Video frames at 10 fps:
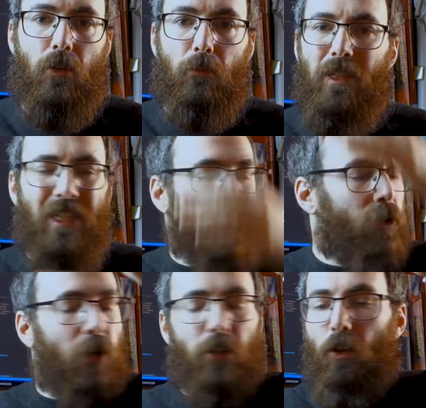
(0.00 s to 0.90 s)
Basically,
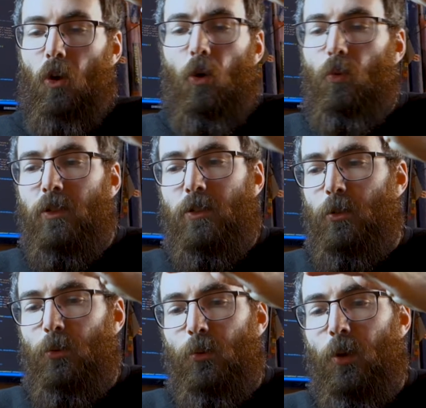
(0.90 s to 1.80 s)
you had always
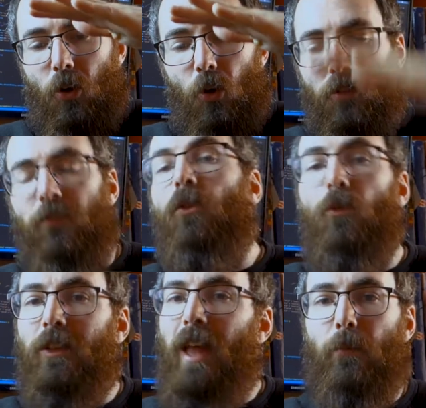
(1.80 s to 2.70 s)
to go the full
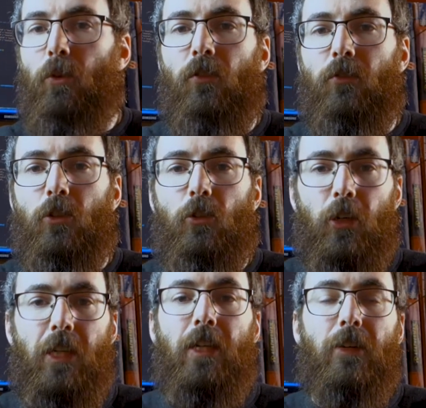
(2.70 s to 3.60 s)
depth of the
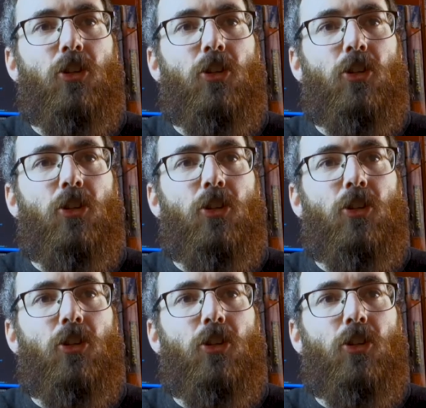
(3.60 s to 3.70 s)
tree,